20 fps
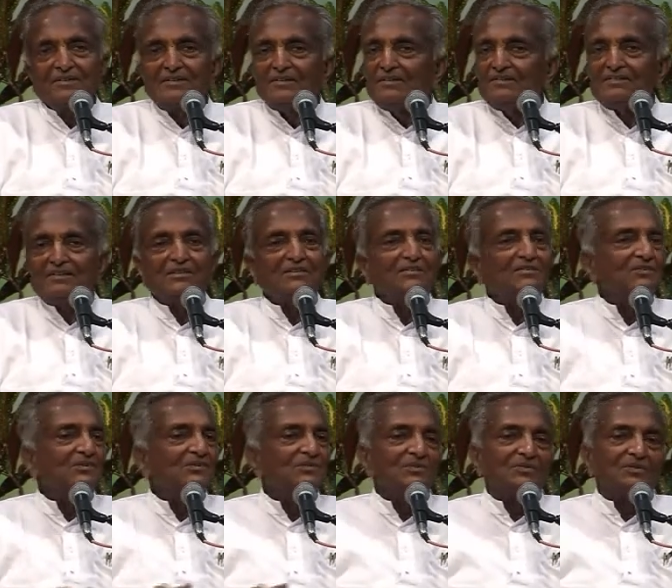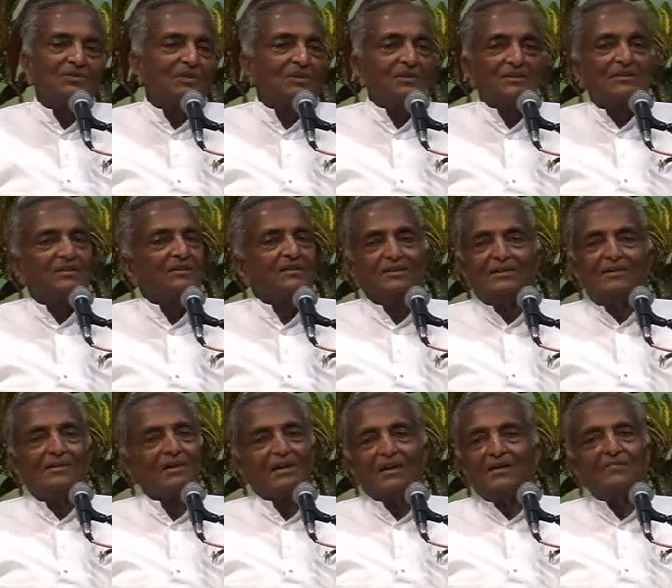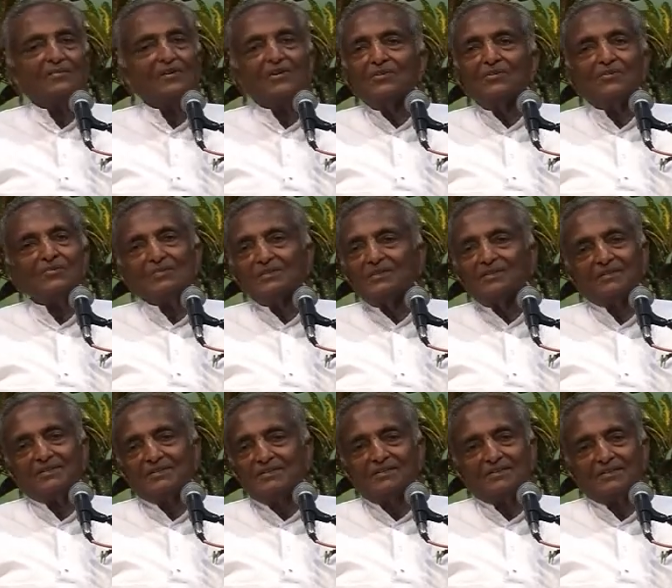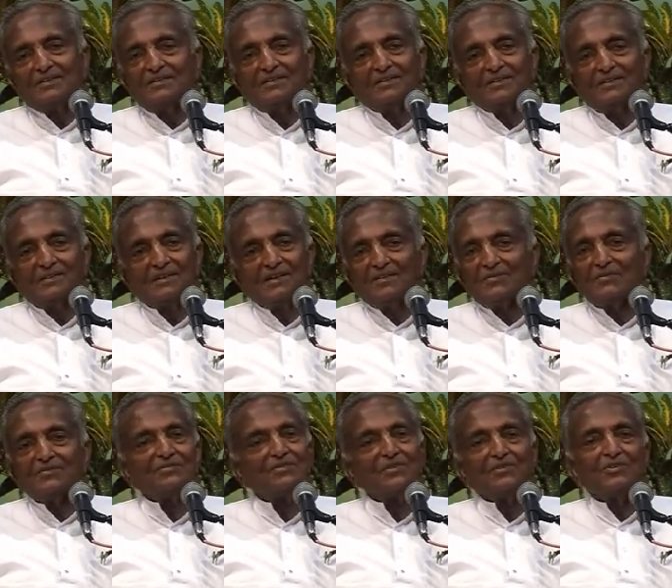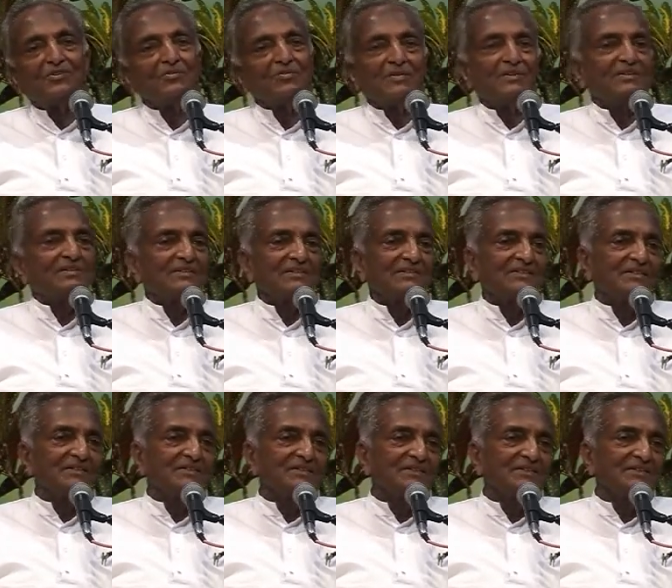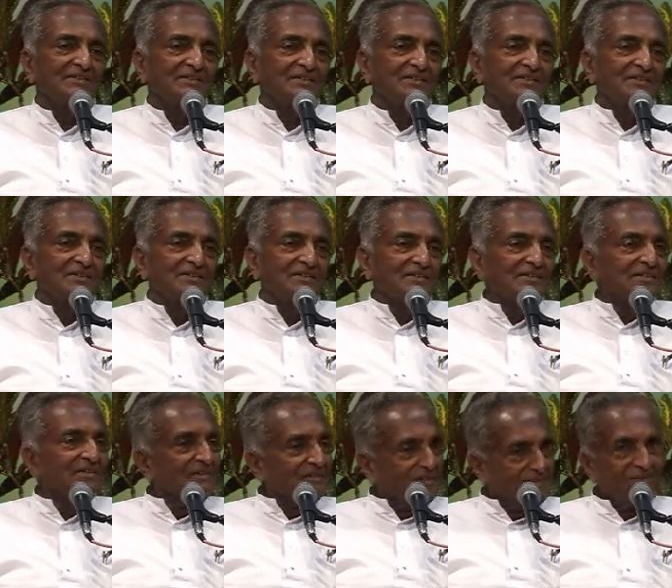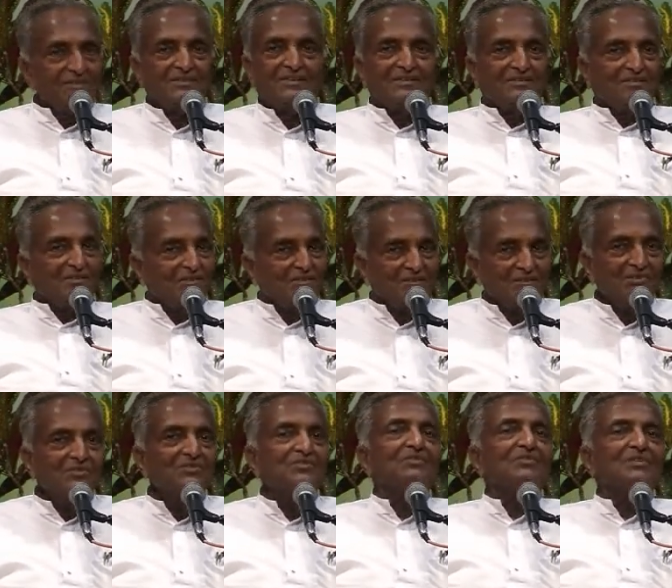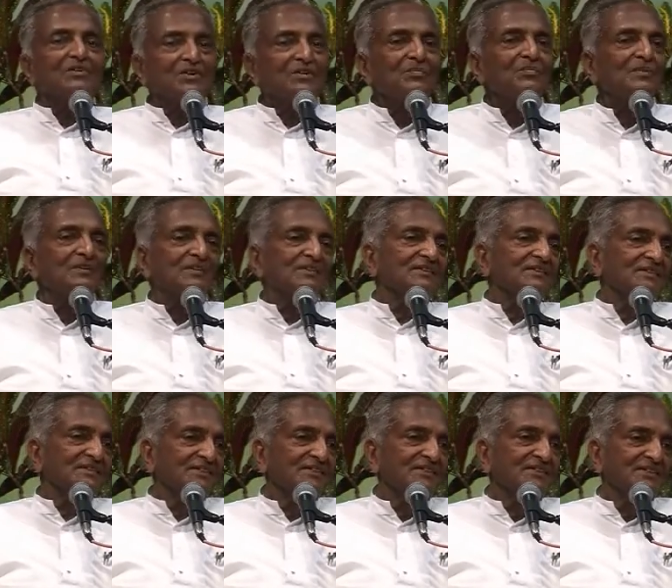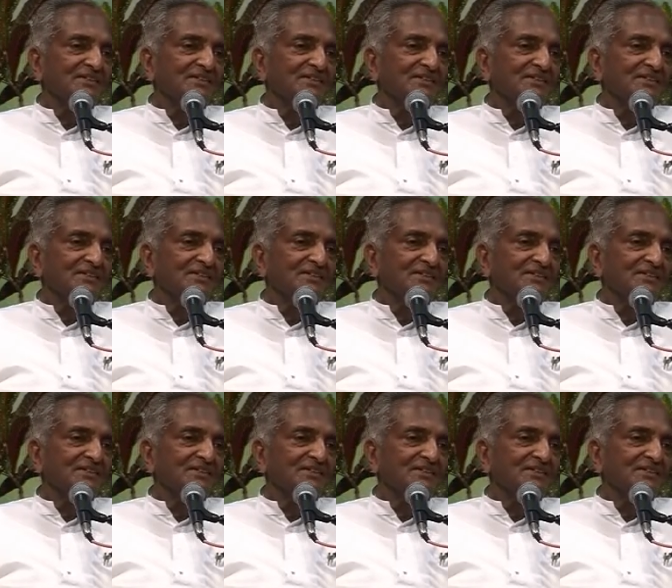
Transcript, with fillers: He said, No, I am not operated. I was not operated. I said, No, no, you were operated.